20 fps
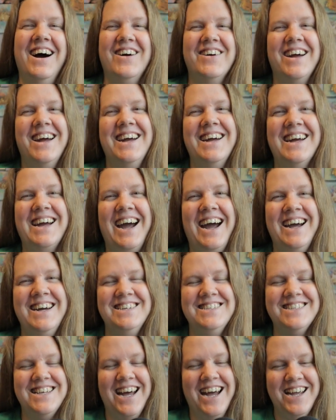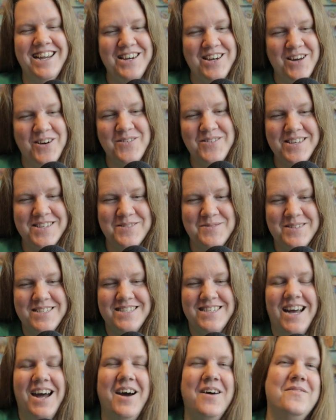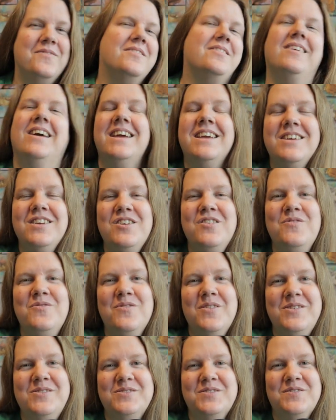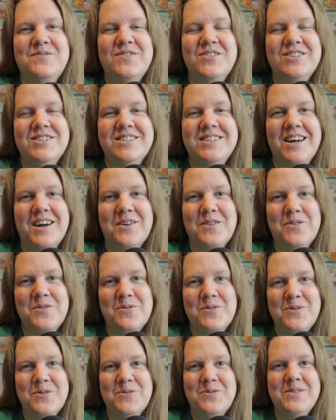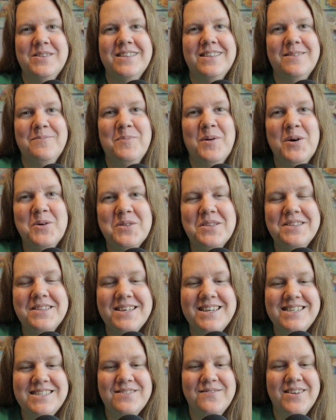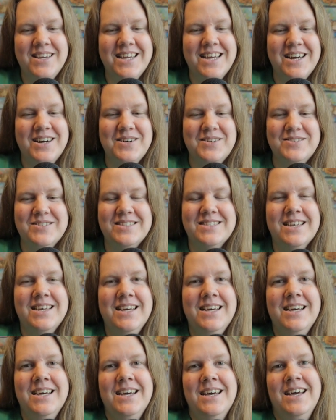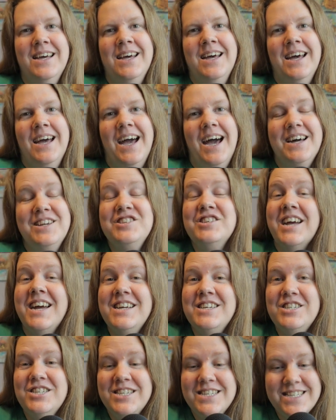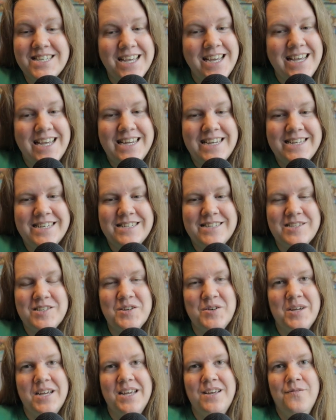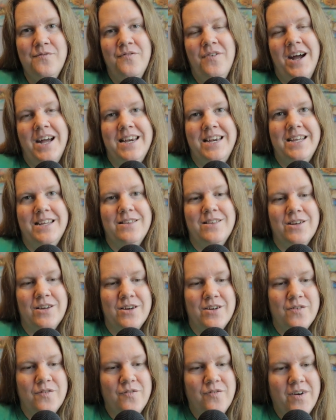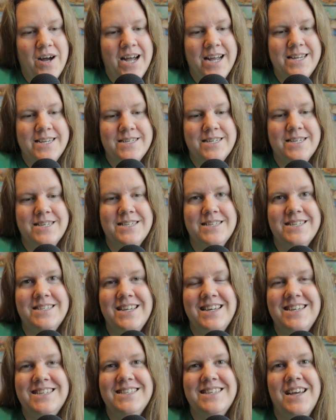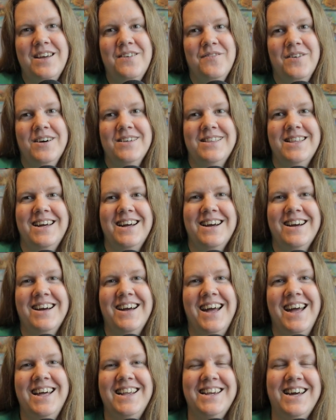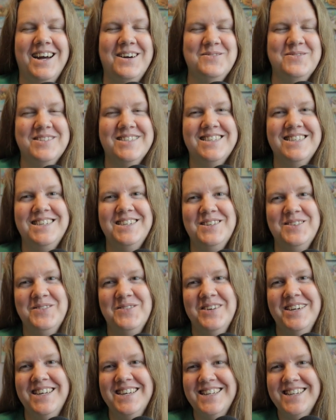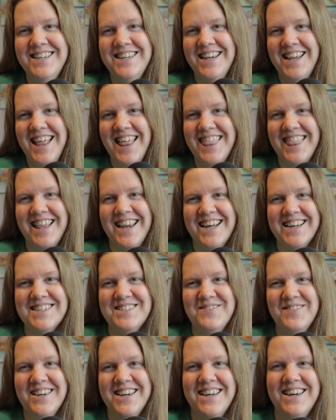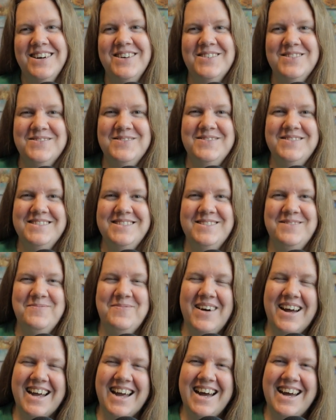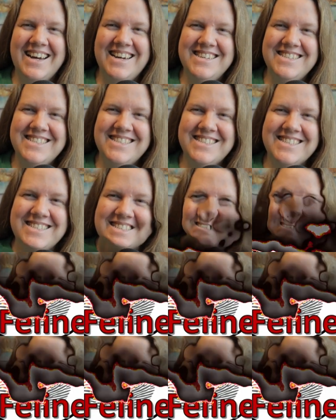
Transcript: Okay, guys, I know this was tough. Thank you, those, for stuck through the both of these videos. Education is key, so keep fighting the good fight. Stay safe out there, and I will see you in the next video. Bye, guys.